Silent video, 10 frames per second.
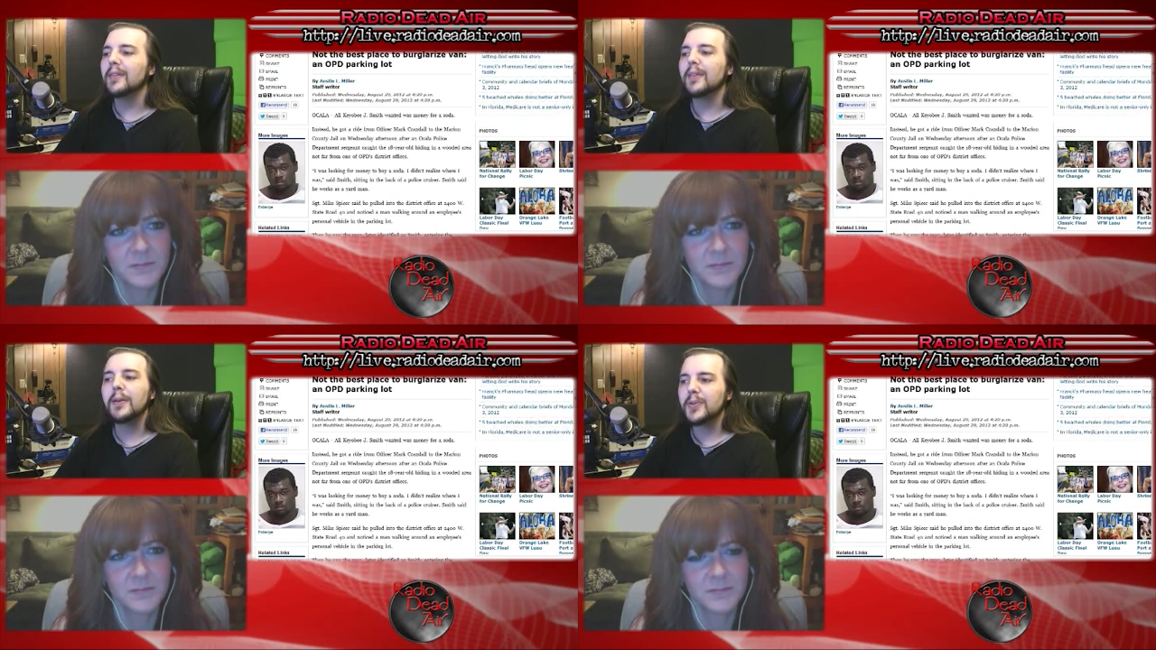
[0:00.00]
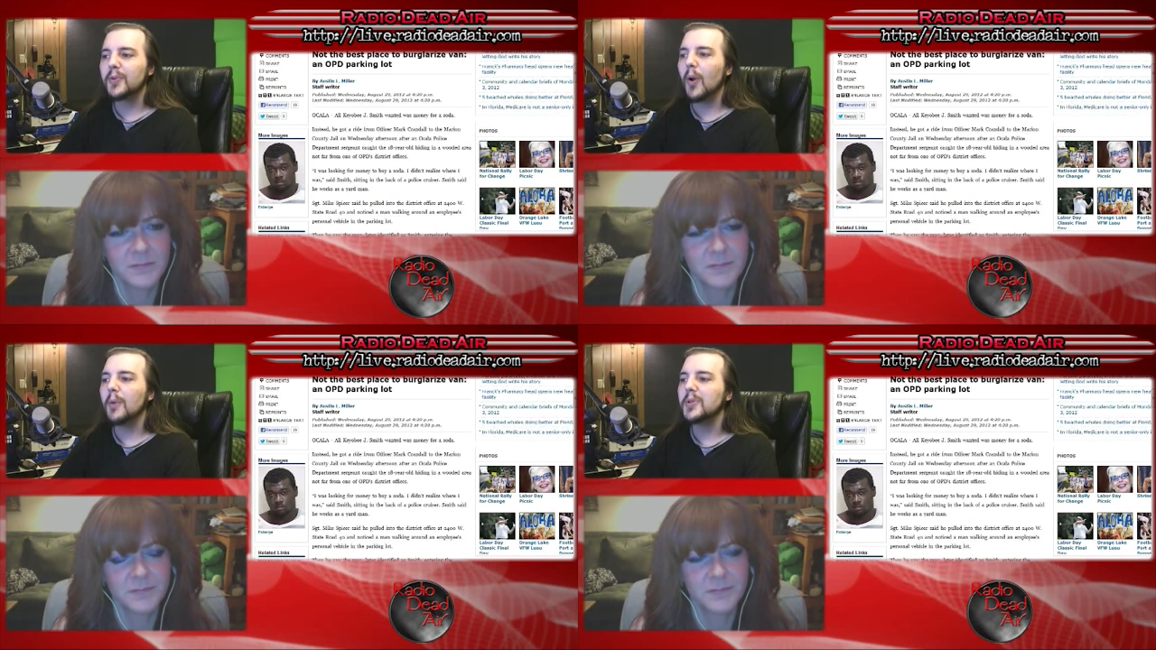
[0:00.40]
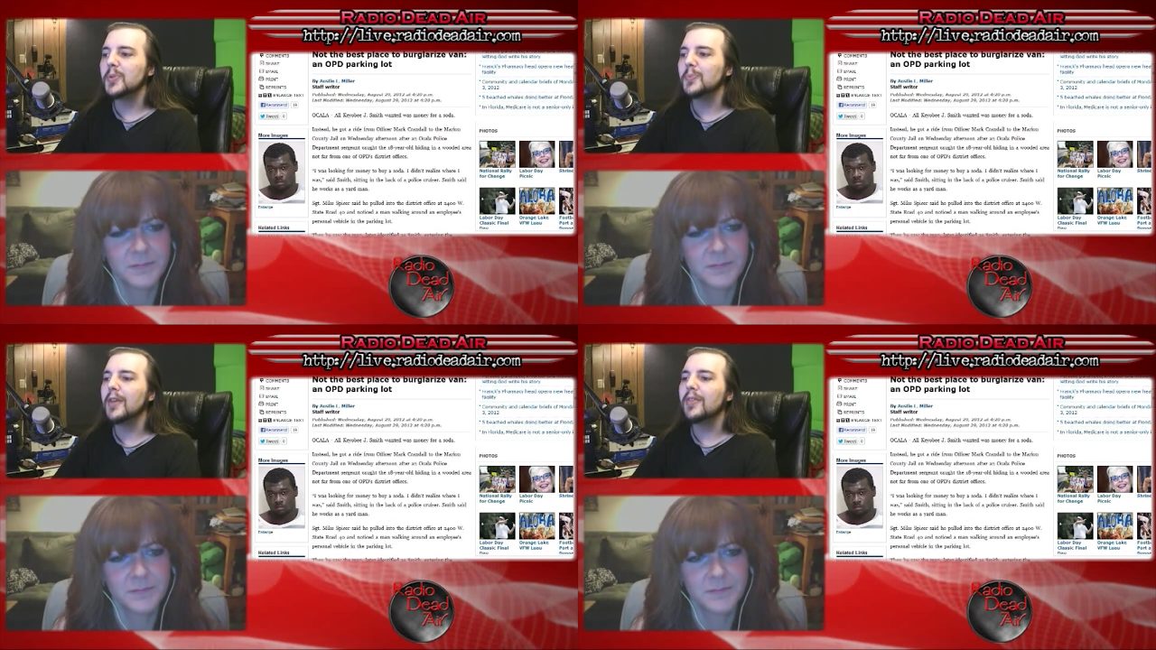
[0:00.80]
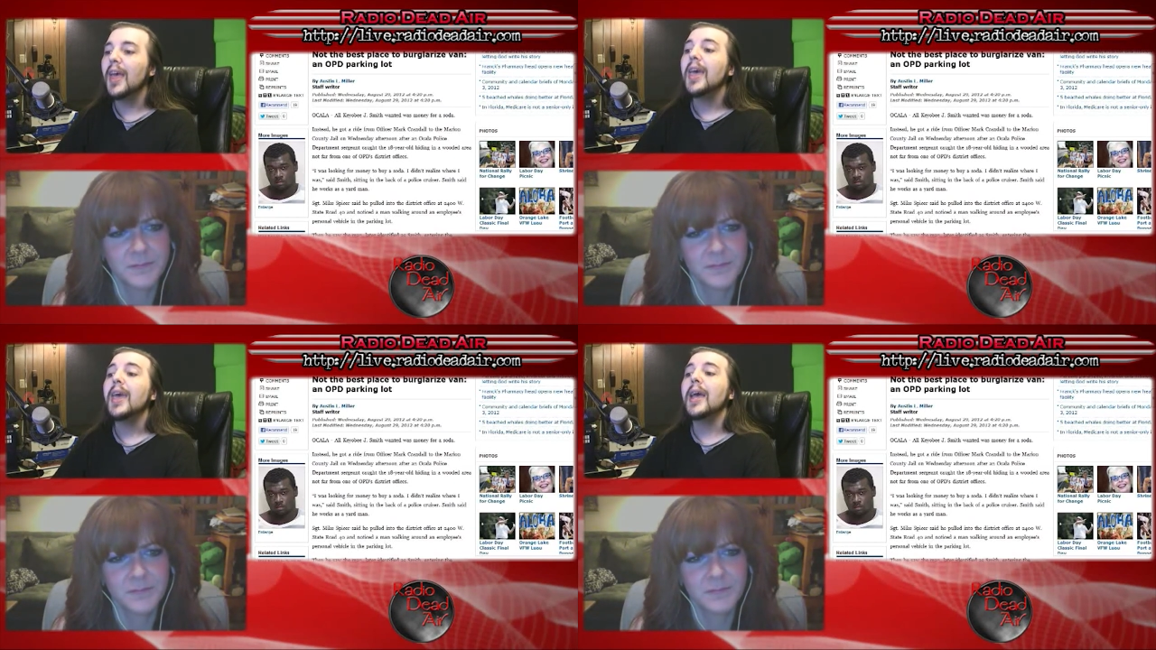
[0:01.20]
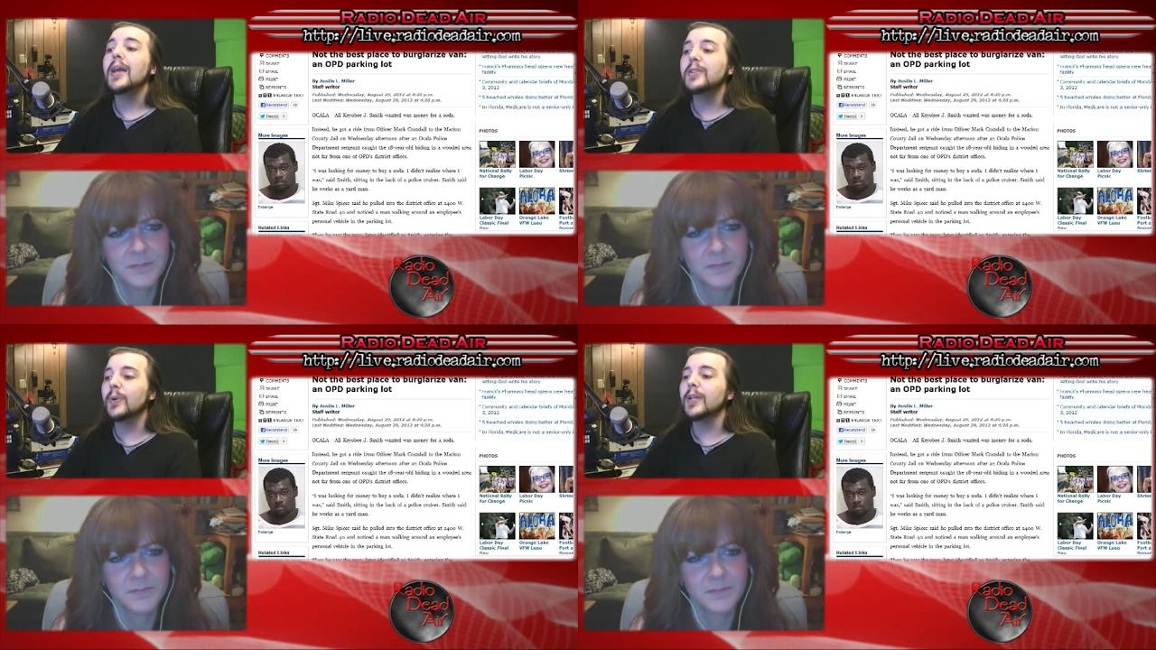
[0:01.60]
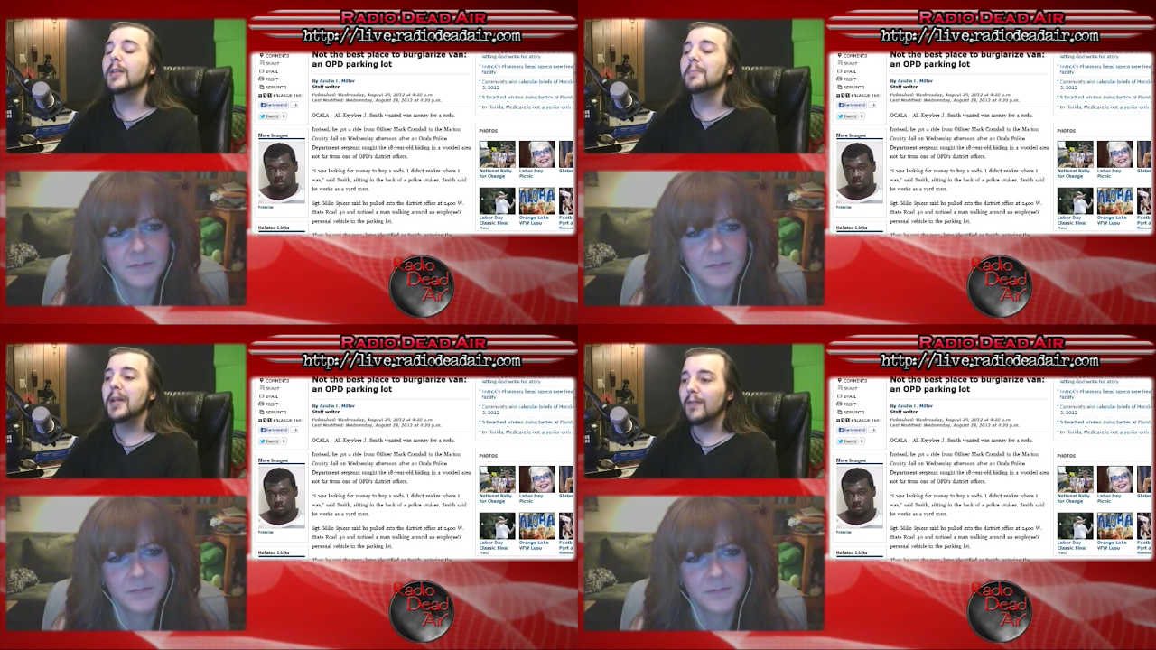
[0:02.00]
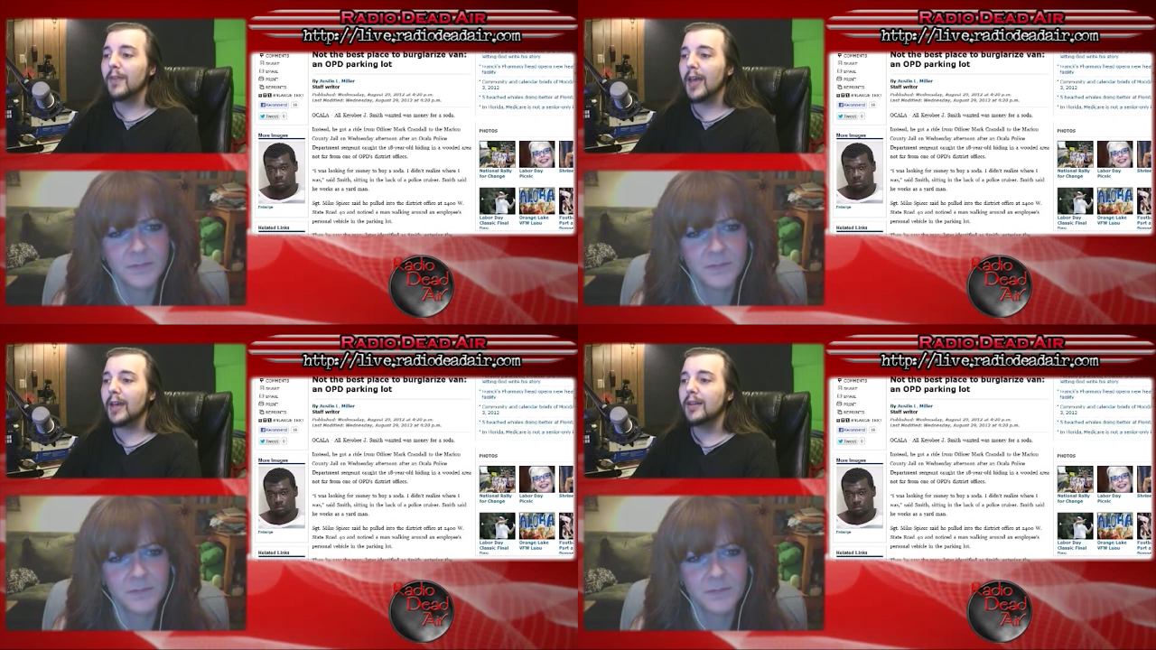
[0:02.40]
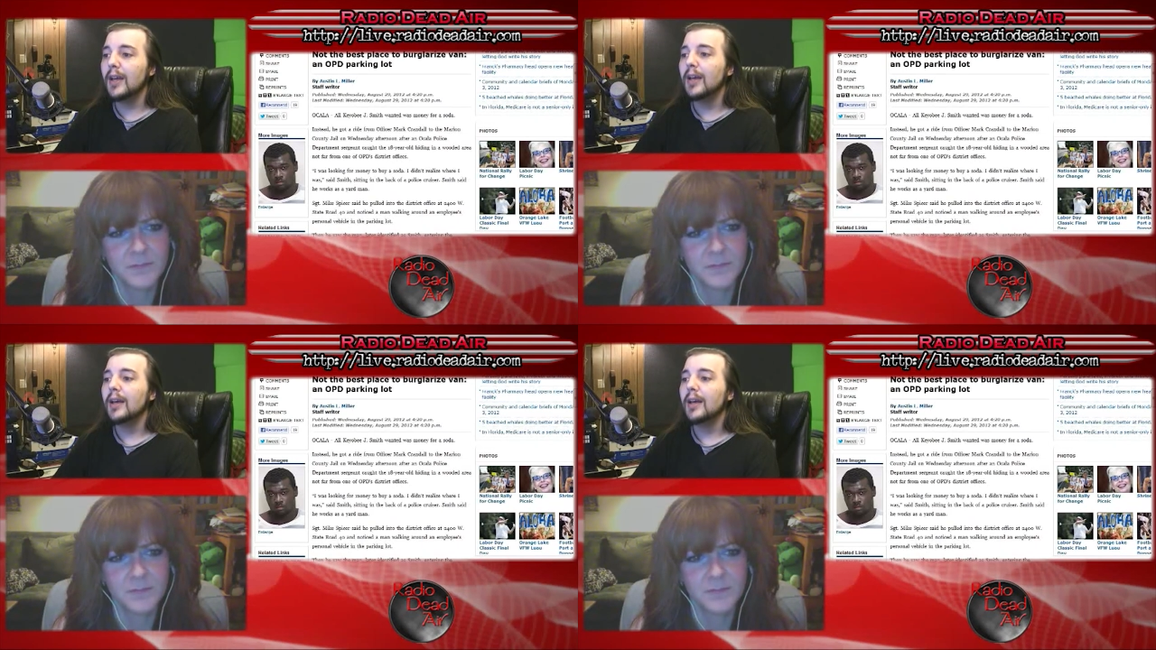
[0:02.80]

Speaker 1: later described as Smith, entering the minivan.